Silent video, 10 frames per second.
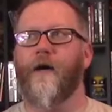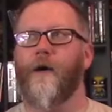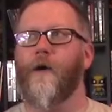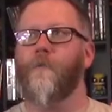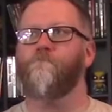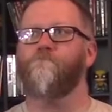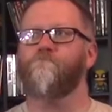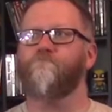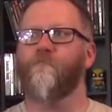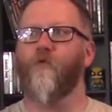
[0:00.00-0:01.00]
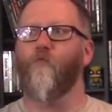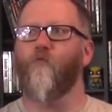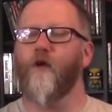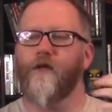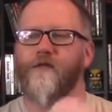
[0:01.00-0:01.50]
Um,
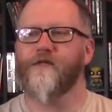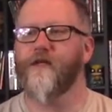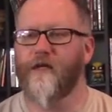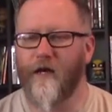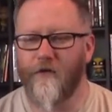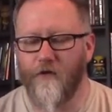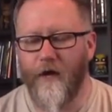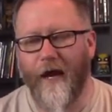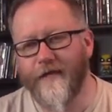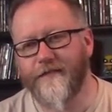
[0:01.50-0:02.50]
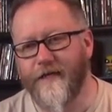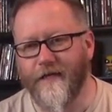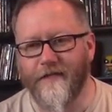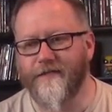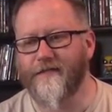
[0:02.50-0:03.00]
when together as
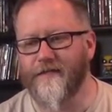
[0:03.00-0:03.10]
kids,